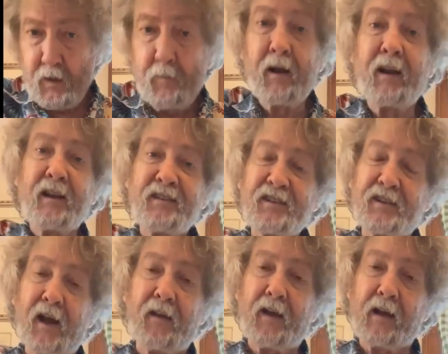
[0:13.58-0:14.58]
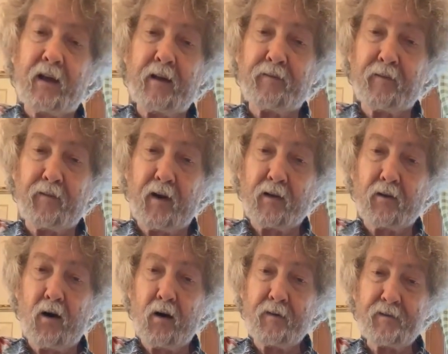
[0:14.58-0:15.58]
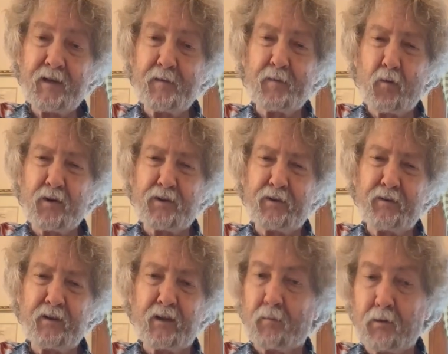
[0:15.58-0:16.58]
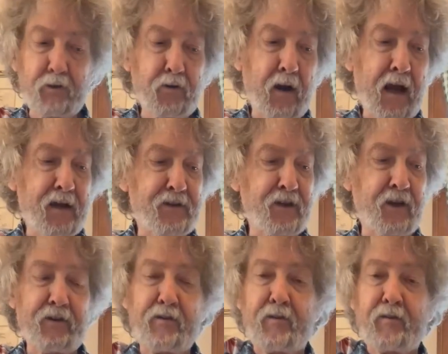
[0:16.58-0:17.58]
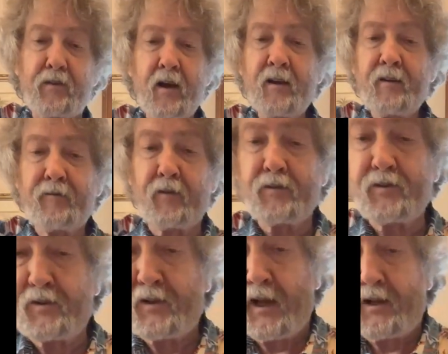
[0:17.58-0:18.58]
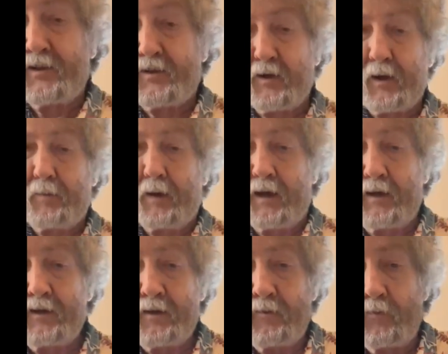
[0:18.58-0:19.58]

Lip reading: it doesn't stay in that key for very long. It seems more suited to bluegrass. You can do the first and second string bend,